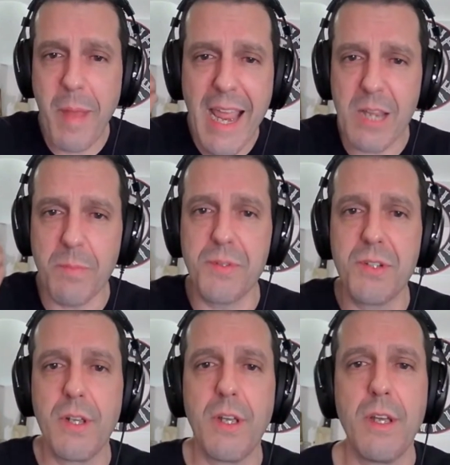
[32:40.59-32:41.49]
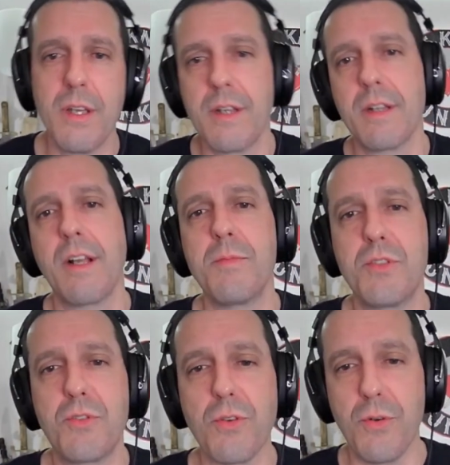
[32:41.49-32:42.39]
babes comes
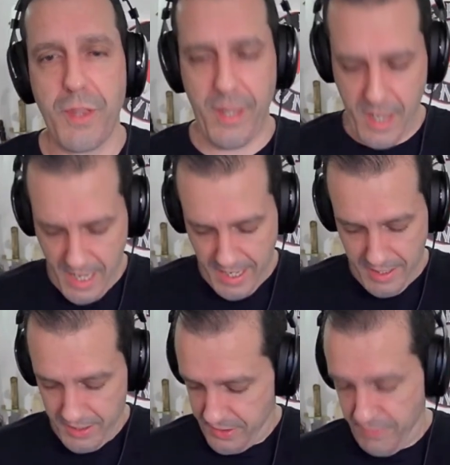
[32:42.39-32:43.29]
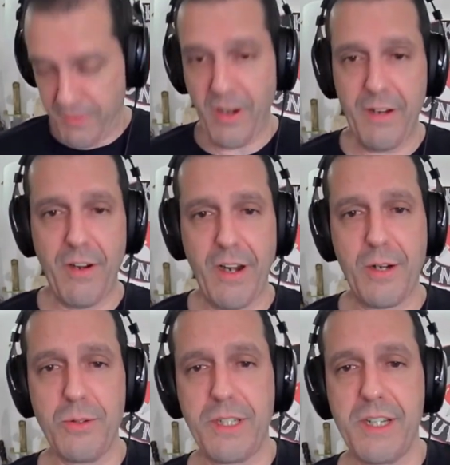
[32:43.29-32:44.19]
truth. And this is a very, very
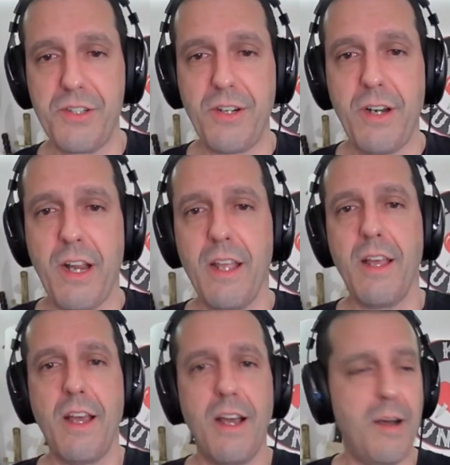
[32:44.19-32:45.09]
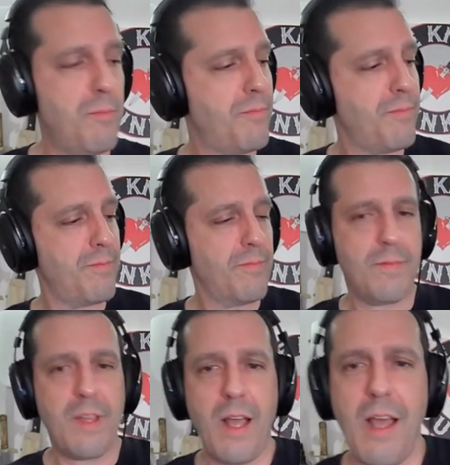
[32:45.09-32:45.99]
cool t-shirt. Um,
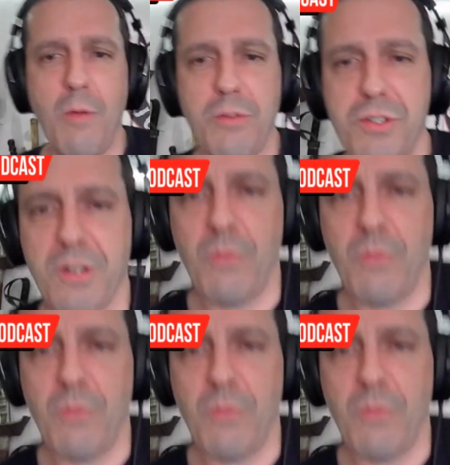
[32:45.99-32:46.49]
I will show you